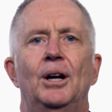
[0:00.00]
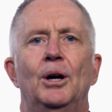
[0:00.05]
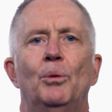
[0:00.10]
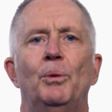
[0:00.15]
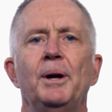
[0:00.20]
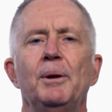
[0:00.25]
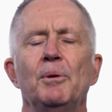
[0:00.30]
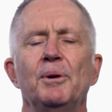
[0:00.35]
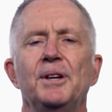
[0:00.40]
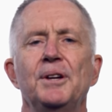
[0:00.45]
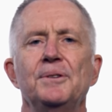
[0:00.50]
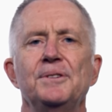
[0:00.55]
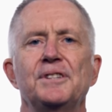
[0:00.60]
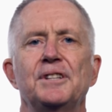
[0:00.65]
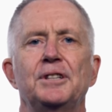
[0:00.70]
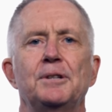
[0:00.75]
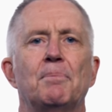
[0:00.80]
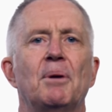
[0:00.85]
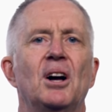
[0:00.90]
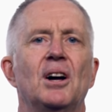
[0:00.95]
We will use the
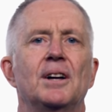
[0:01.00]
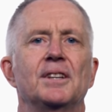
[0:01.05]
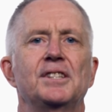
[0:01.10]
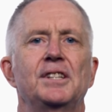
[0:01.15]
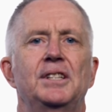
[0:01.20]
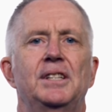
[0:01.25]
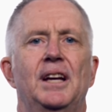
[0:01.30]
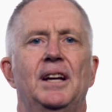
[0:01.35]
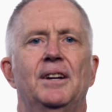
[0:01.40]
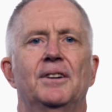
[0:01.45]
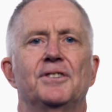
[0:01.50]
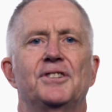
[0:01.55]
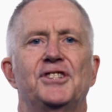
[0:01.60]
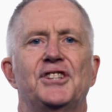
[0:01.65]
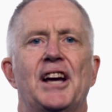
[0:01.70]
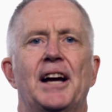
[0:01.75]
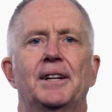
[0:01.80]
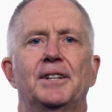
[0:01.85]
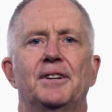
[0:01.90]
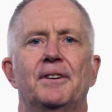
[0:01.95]
deposit taker
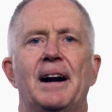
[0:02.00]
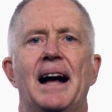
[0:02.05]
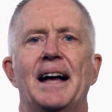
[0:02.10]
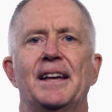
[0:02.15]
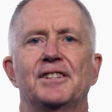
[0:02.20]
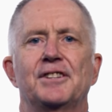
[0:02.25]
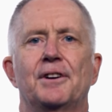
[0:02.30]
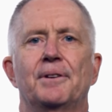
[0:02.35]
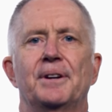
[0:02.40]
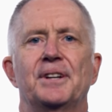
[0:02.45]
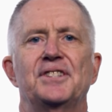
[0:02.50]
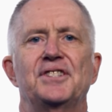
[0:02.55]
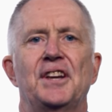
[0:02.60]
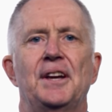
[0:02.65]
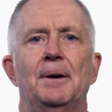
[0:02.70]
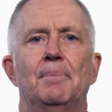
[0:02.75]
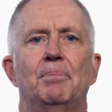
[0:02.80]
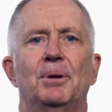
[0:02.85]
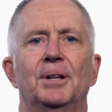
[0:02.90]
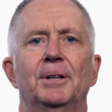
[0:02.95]
sector as our
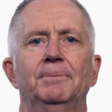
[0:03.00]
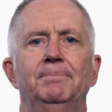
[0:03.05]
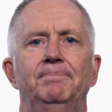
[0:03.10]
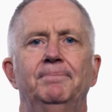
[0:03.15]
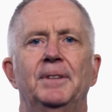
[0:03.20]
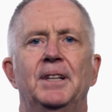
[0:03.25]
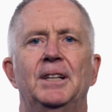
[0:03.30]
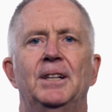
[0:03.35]
example.